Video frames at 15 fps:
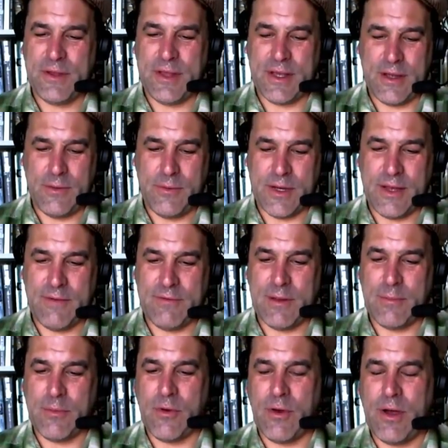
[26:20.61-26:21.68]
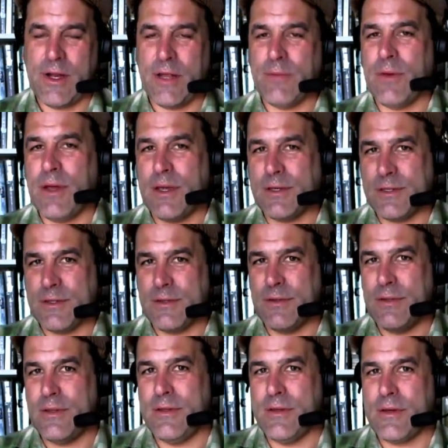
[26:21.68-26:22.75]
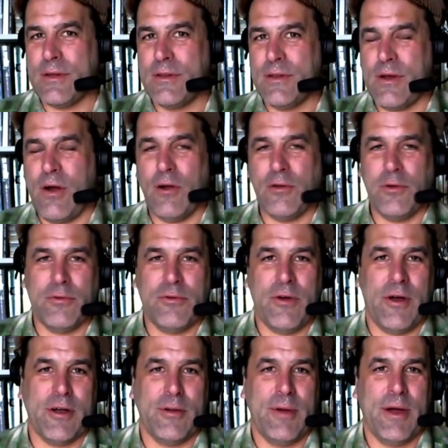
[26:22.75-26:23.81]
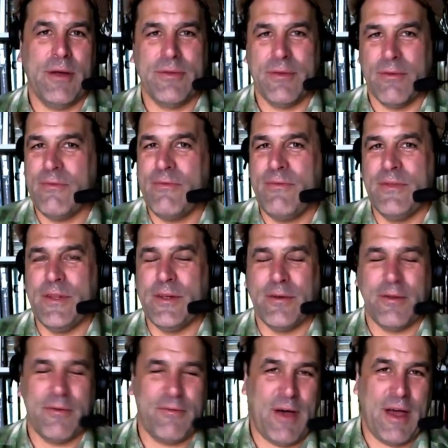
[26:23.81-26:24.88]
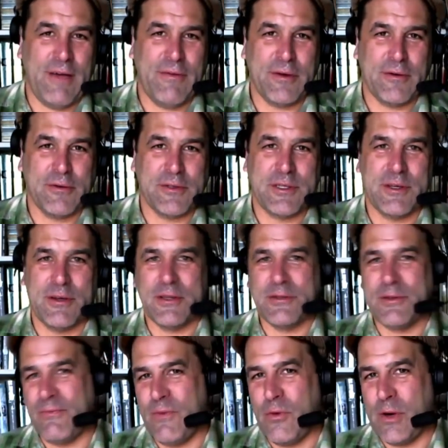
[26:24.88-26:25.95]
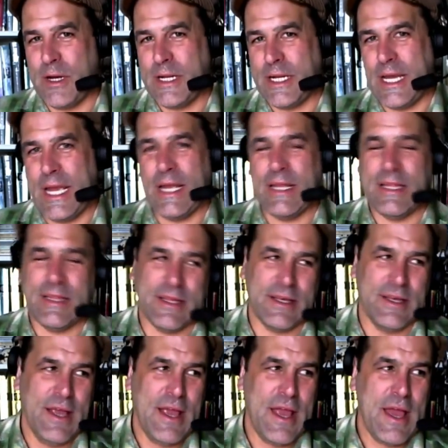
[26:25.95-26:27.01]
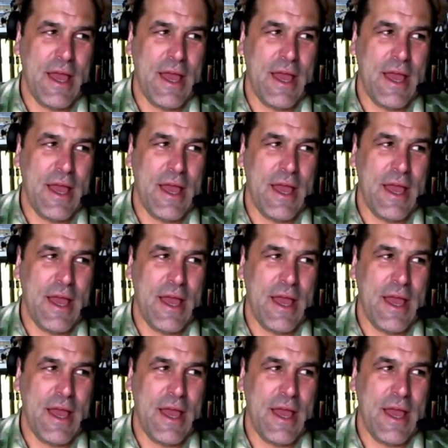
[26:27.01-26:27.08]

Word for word: feel like I want to give them credit, because the card you were talking about, the, you know, the 500 series, the 488, and